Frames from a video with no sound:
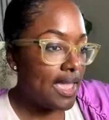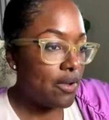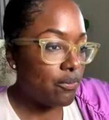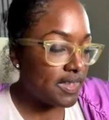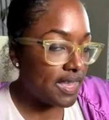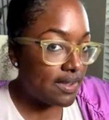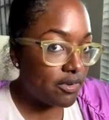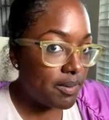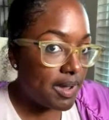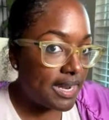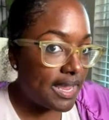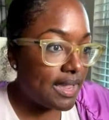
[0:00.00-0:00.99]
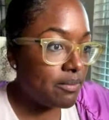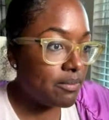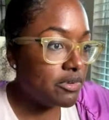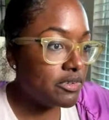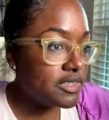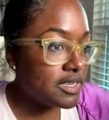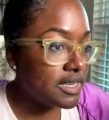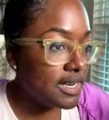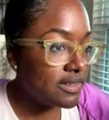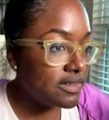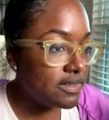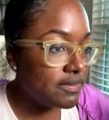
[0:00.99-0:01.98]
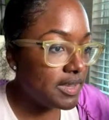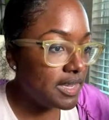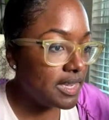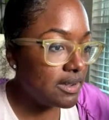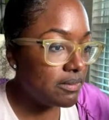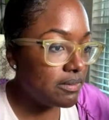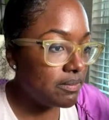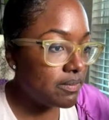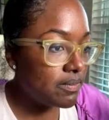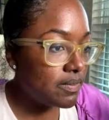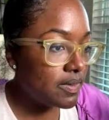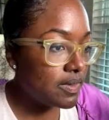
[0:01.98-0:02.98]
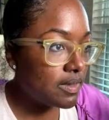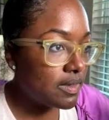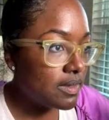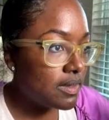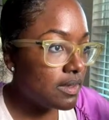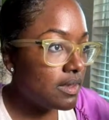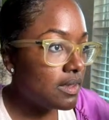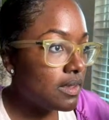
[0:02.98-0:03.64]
Okay. And was everybody able to connect to the VM?